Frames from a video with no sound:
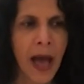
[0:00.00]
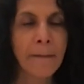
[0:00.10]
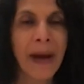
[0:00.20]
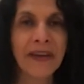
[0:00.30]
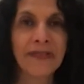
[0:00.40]

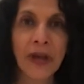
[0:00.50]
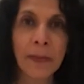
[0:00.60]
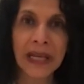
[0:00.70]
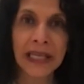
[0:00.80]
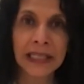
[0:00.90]
My
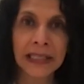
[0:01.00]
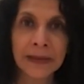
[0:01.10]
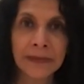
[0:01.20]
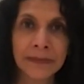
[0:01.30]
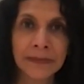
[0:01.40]
family
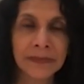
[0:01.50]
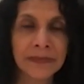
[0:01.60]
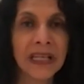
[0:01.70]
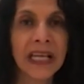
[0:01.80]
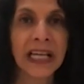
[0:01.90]

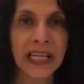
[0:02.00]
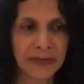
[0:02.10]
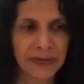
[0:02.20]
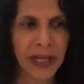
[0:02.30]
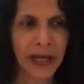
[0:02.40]

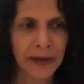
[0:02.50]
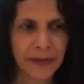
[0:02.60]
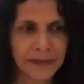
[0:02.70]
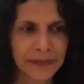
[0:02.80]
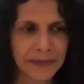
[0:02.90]
lived there.
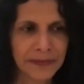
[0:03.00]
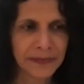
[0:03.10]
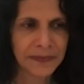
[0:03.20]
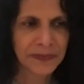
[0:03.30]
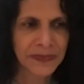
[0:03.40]

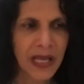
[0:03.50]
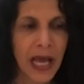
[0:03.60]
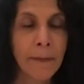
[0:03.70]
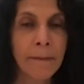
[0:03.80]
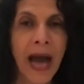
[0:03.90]

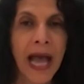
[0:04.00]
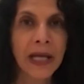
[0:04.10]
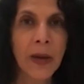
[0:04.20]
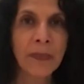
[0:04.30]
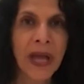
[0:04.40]
My
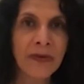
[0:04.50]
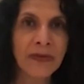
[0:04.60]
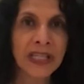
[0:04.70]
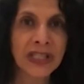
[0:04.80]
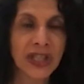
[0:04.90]

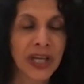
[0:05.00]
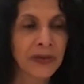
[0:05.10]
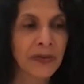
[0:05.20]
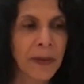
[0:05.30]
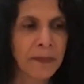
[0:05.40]
parents and
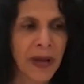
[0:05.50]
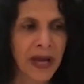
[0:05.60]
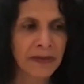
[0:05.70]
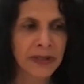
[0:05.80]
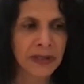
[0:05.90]

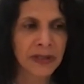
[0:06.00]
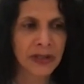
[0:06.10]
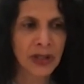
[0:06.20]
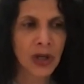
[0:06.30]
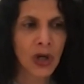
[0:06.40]
grandparents
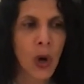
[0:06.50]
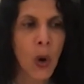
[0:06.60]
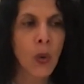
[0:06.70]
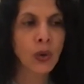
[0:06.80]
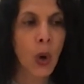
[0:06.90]

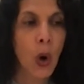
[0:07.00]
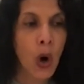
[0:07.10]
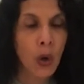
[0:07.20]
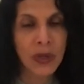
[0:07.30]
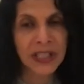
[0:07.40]
would
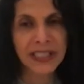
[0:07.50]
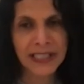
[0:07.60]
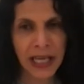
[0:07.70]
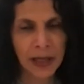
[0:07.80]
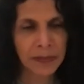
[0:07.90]
always
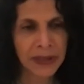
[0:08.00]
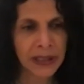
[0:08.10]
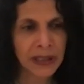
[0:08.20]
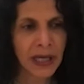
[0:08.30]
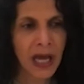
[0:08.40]
tell
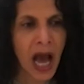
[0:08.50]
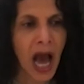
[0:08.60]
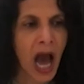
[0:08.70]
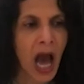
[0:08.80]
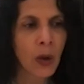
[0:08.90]
me
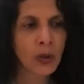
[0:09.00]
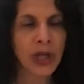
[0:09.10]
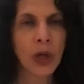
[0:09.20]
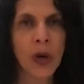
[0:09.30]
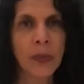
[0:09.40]
how
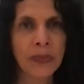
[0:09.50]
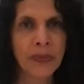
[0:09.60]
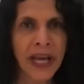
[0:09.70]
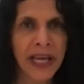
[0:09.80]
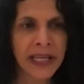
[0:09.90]
they were
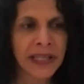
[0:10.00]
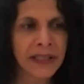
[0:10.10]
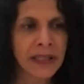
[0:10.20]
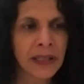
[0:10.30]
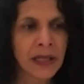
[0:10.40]

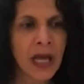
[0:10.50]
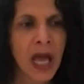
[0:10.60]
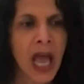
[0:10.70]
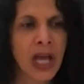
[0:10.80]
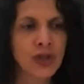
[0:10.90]
praying
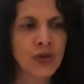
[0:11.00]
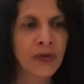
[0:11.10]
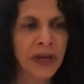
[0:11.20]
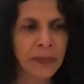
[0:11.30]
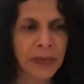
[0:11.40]
and
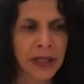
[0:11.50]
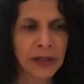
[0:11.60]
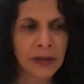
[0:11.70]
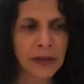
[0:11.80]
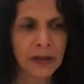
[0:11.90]

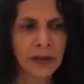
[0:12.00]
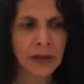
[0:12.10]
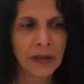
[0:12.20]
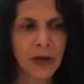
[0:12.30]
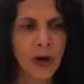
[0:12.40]
dreaming
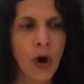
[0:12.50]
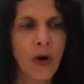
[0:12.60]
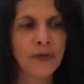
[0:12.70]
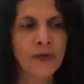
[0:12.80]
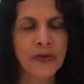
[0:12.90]

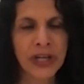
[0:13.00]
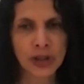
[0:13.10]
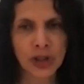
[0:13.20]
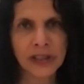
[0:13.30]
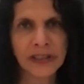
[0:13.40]
of
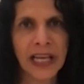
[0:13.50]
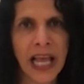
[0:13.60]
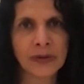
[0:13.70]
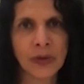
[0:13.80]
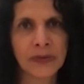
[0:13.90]
reaching the
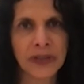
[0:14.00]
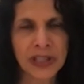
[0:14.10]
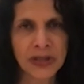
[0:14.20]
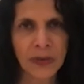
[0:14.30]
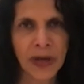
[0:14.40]
land of
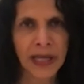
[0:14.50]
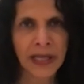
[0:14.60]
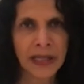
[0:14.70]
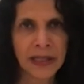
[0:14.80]
Israel